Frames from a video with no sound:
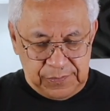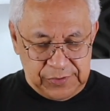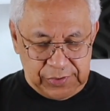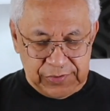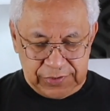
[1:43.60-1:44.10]

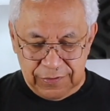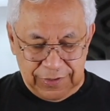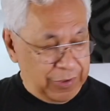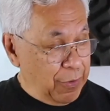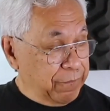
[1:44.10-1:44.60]

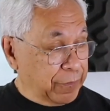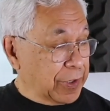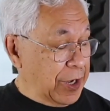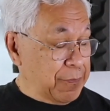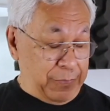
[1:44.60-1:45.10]
sincerely
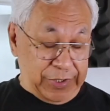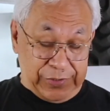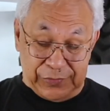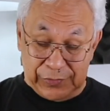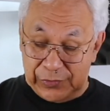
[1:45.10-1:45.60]
overcome
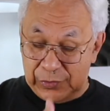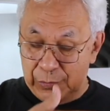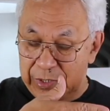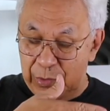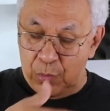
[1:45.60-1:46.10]
because there's so
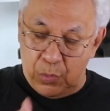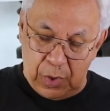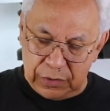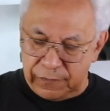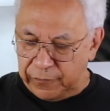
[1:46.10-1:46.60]
many
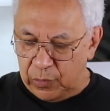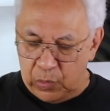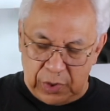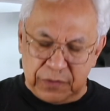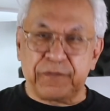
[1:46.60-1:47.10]
wonderful,
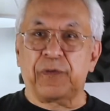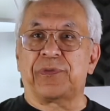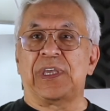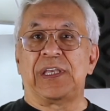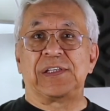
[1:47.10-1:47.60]
wonderful
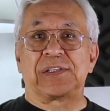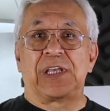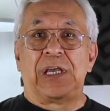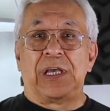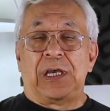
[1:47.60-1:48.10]
things
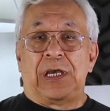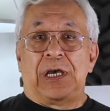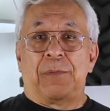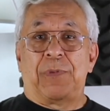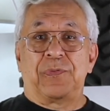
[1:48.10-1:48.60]

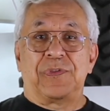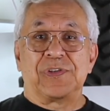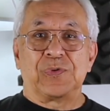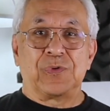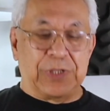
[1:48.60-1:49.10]
about
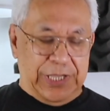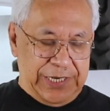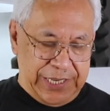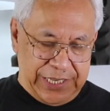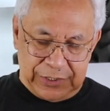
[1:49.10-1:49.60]
this
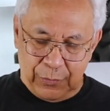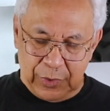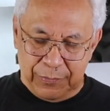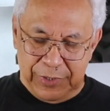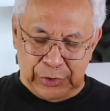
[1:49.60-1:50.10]
ukulele, and I
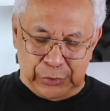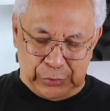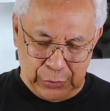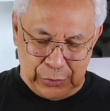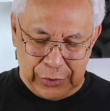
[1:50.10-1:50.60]
want to make
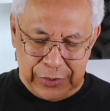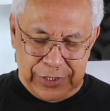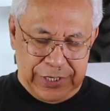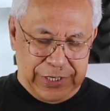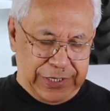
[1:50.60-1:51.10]
sure
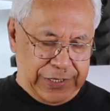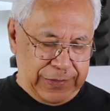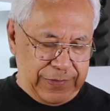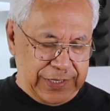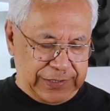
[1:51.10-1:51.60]

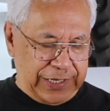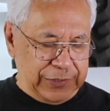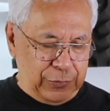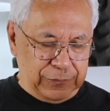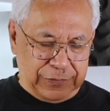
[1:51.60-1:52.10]
that
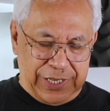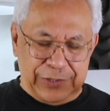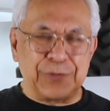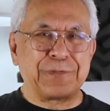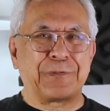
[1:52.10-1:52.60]
I
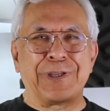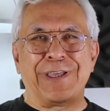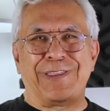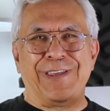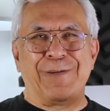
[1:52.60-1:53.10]
don't
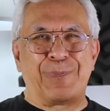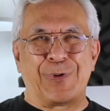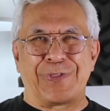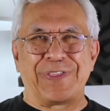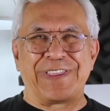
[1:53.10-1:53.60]
forget the
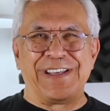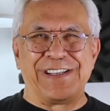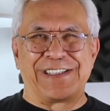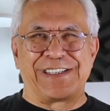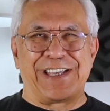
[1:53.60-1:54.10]
important
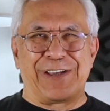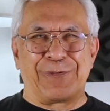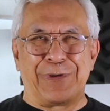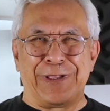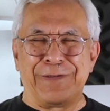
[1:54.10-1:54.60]
things
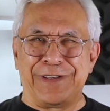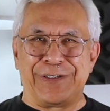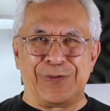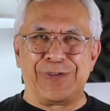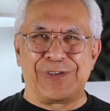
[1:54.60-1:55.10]

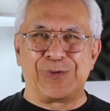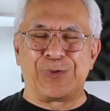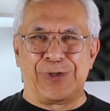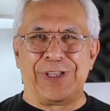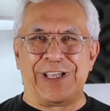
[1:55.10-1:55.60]
relevant to this
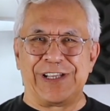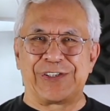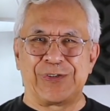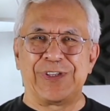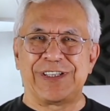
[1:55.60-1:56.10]
ukulele.
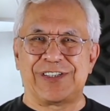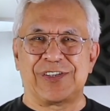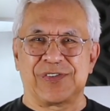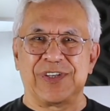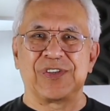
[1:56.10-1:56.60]
So let's
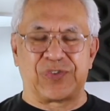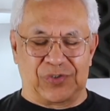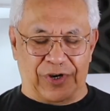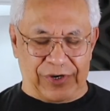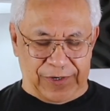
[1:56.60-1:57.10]
just get
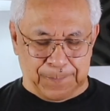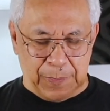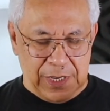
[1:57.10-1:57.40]
started.